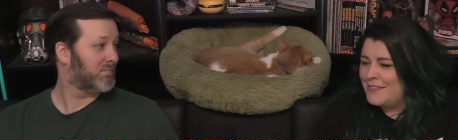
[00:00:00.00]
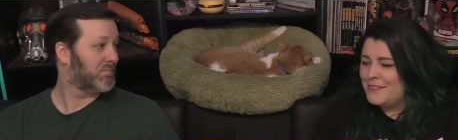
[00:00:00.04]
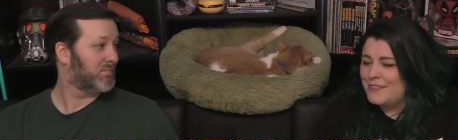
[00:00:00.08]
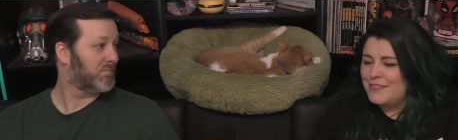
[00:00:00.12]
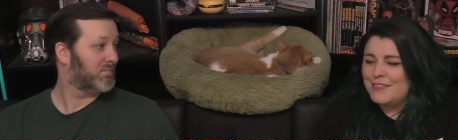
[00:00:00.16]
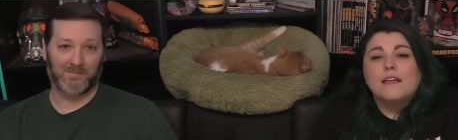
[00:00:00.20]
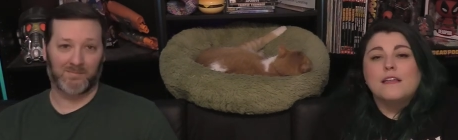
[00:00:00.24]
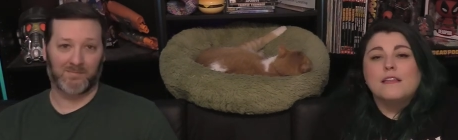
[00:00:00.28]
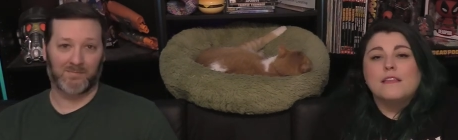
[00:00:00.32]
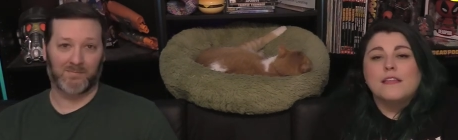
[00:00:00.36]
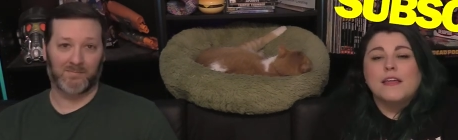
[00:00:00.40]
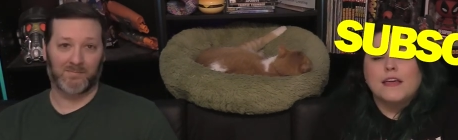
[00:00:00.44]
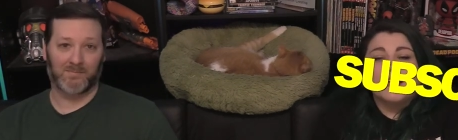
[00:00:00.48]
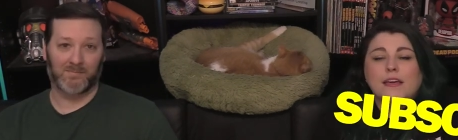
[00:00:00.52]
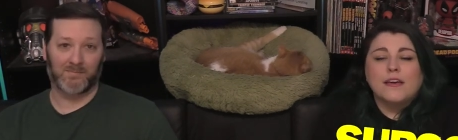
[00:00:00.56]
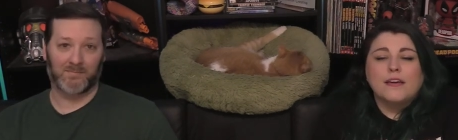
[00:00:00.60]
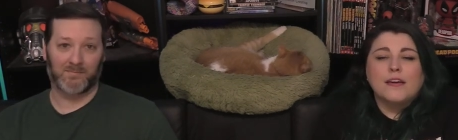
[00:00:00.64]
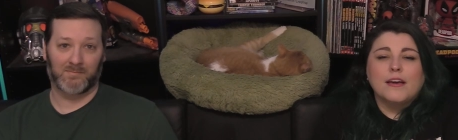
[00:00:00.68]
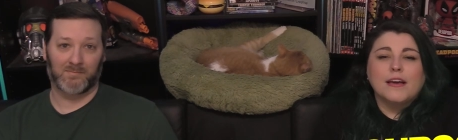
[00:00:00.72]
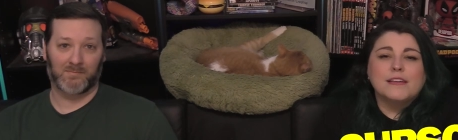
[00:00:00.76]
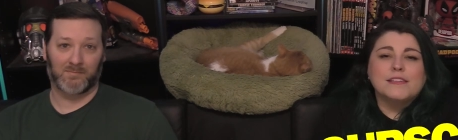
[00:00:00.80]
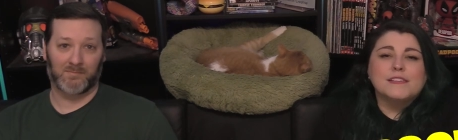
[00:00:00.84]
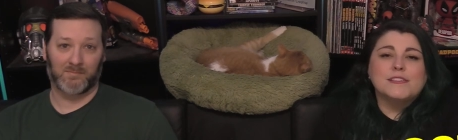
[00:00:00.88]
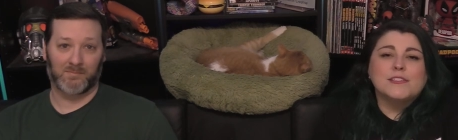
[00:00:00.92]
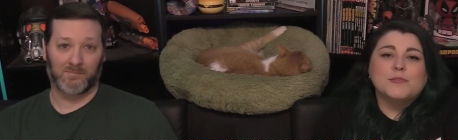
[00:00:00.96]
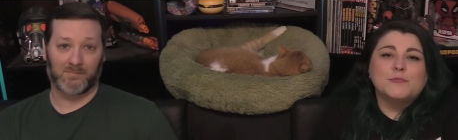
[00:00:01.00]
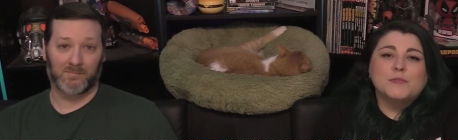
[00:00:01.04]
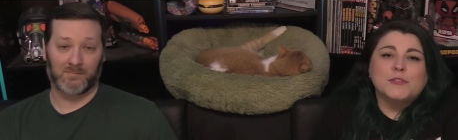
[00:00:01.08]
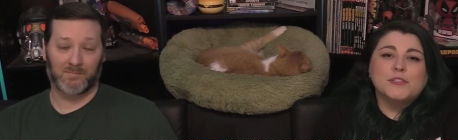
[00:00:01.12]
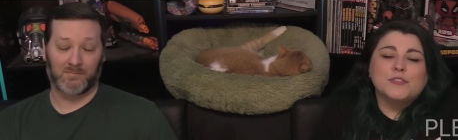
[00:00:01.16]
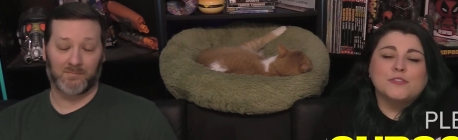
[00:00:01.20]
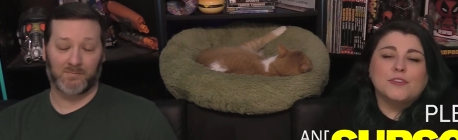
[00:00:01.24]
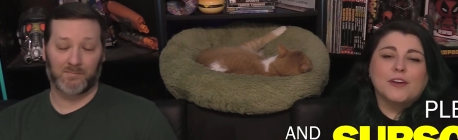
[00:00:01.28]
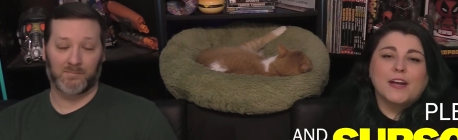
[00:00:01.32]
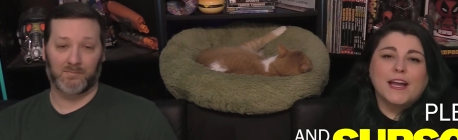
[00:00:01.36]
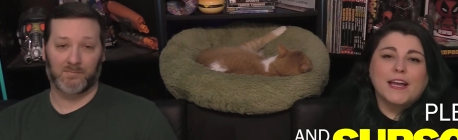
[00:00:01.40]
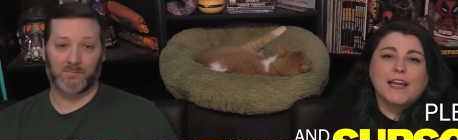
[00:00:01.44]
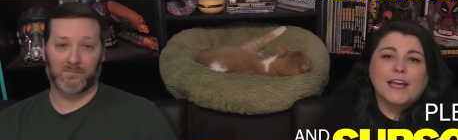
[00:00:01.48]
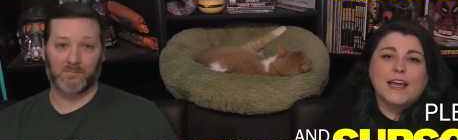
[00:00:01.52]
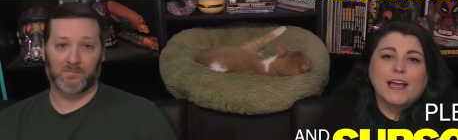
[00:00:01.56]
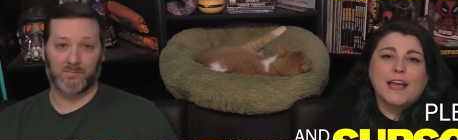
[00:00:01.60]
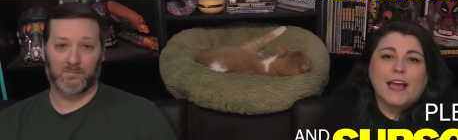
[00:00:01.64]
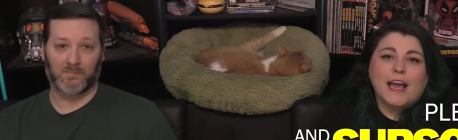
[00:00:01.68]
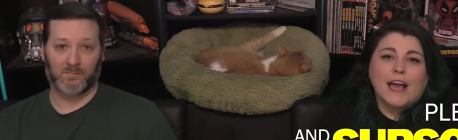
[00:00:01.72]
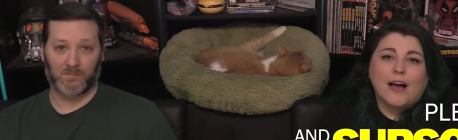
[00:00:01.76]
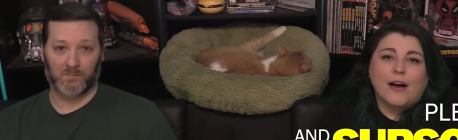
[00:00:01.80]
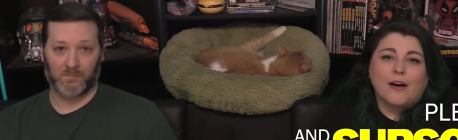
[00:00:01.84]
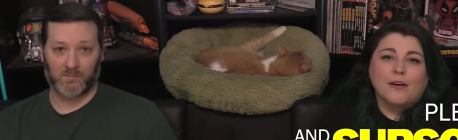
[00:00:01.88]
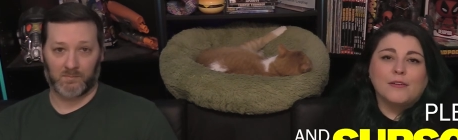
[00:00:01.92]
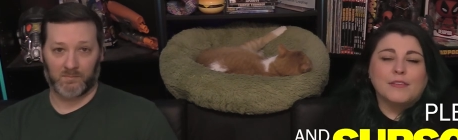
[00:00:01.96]
Speaker 1: Thank you guys so much for hanging
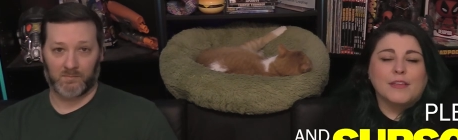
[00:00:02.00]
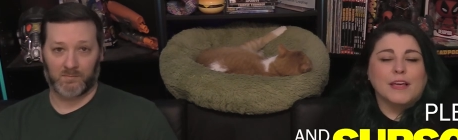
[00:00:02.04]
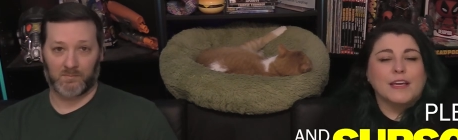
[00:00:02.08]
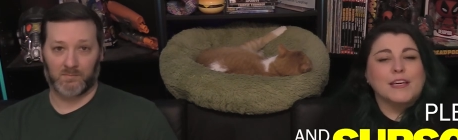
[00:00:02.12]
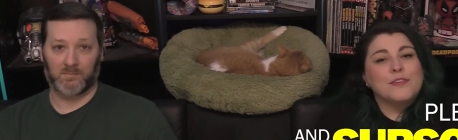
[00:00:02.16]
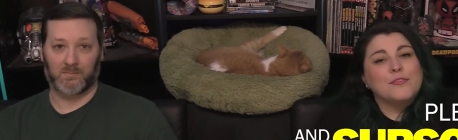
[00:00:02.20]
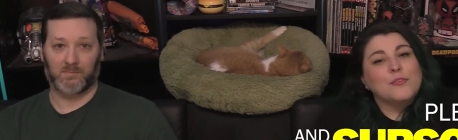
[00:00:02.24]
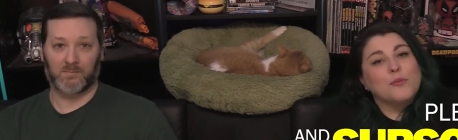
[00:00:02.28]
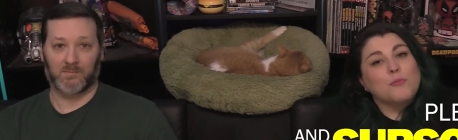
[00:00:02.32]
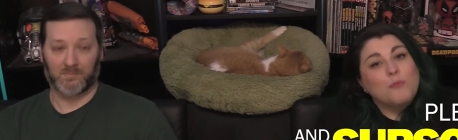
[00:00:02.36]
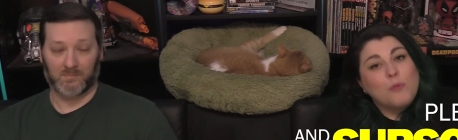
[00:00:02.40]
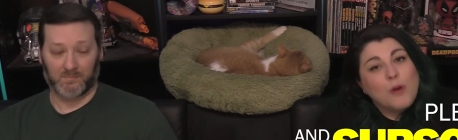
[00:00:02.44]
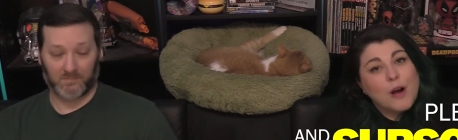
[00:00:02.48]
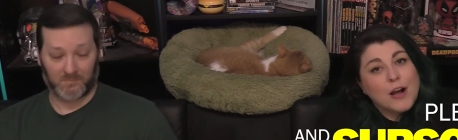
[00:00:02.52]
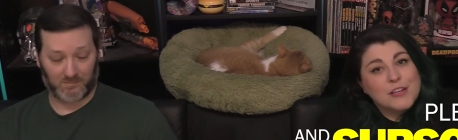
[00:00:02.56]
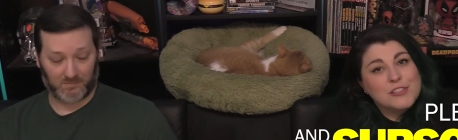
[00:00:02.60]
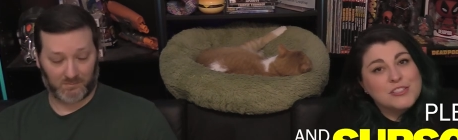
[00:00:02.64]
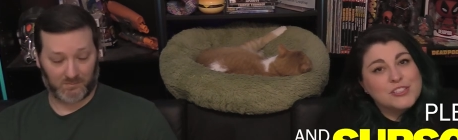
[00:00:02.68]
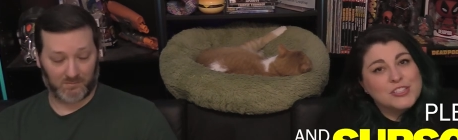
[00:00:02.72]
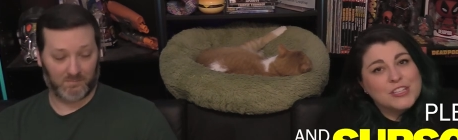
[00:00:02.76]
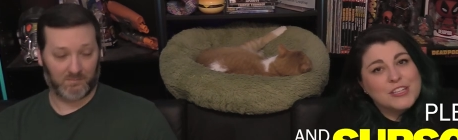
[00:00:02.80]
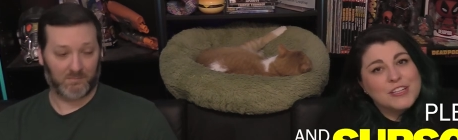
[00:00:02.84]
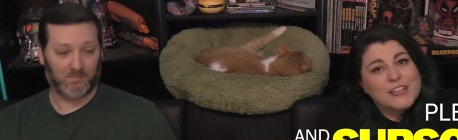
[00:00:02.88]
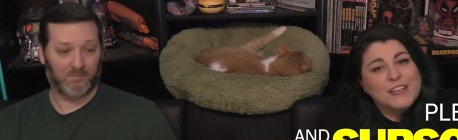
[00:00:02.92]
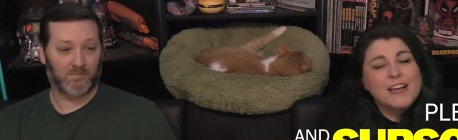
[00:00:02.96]
out. Thank you for watching.